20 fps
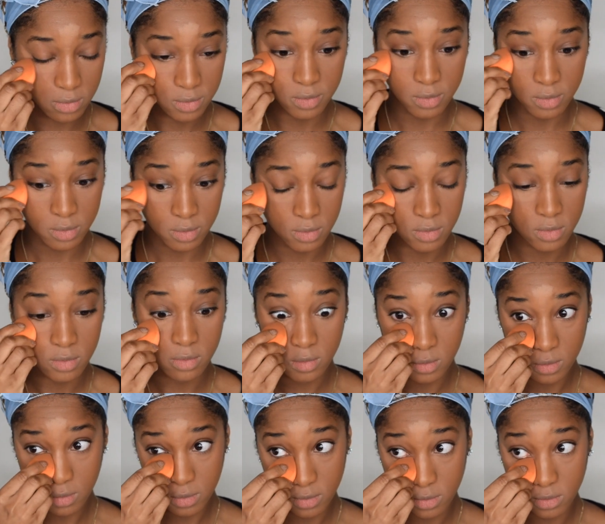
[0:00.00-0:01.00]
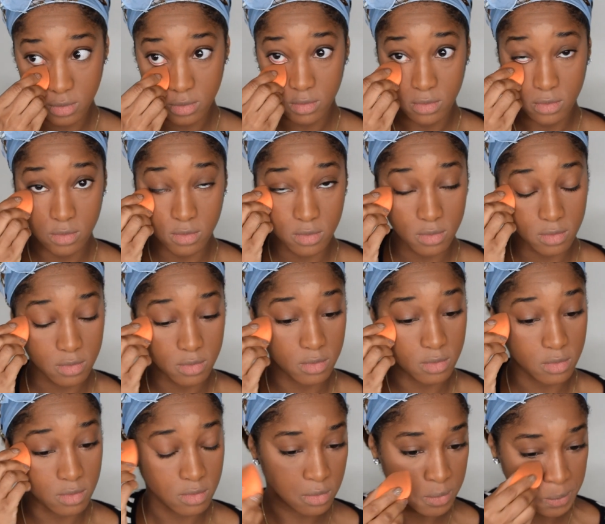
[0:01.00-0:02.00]

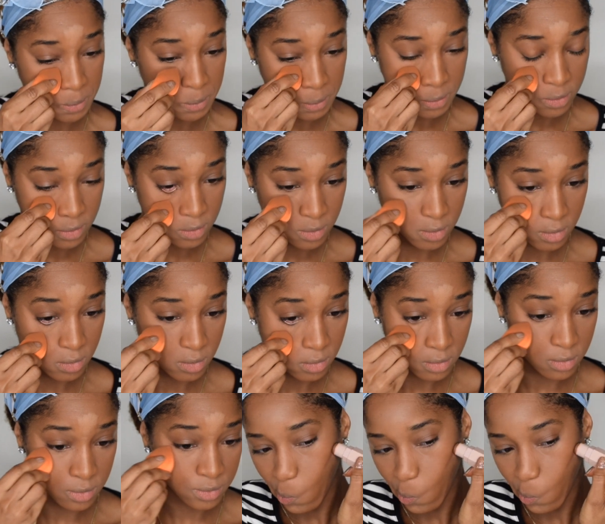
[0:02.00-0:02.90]
[no speech]